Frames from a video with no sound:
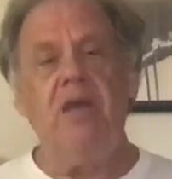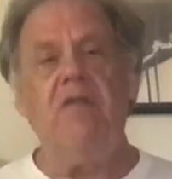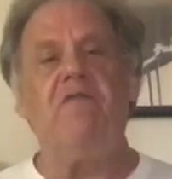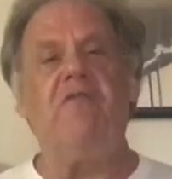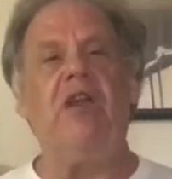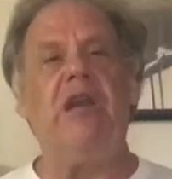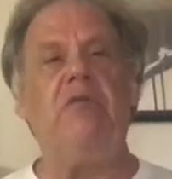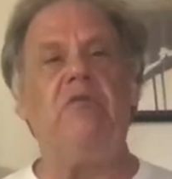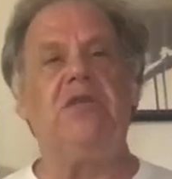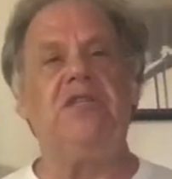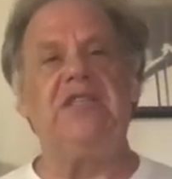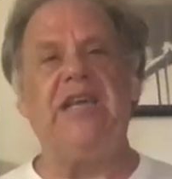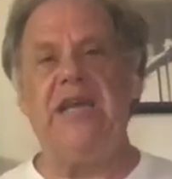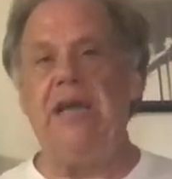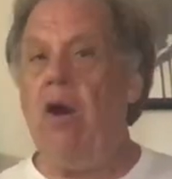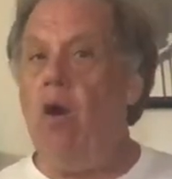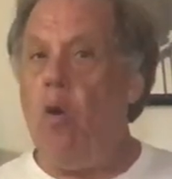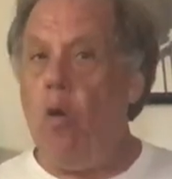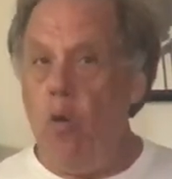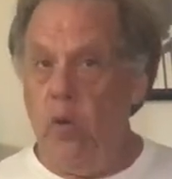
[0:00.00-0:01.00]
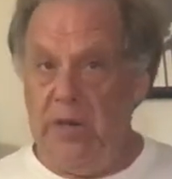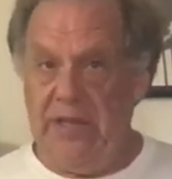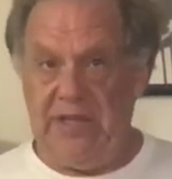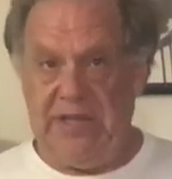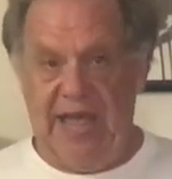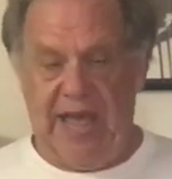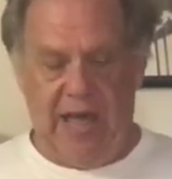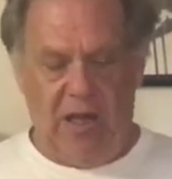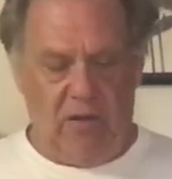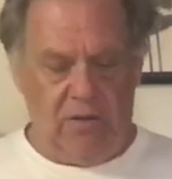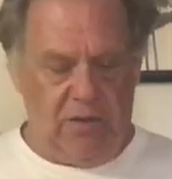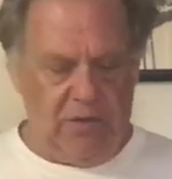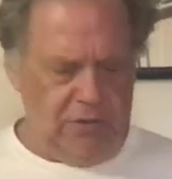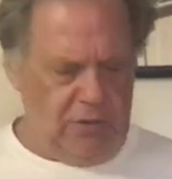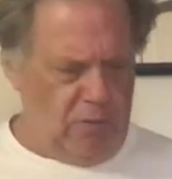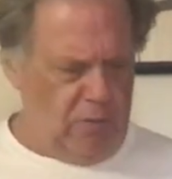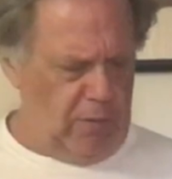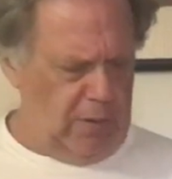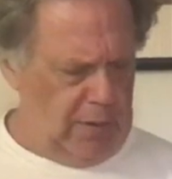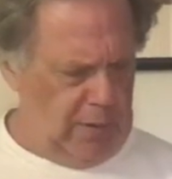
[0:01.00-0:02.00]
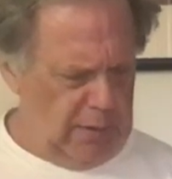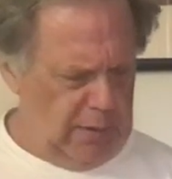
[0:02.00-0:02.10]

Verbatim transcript: Freddie would say, hone it down. So